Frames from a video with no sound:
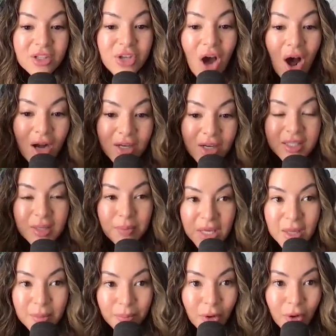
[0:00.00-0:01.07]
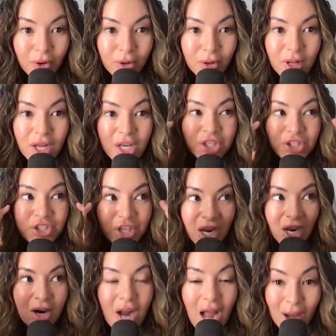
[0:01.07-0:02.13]
Talk to people,
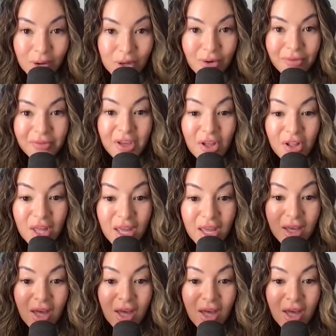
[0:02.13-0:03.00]
share how you're feeling.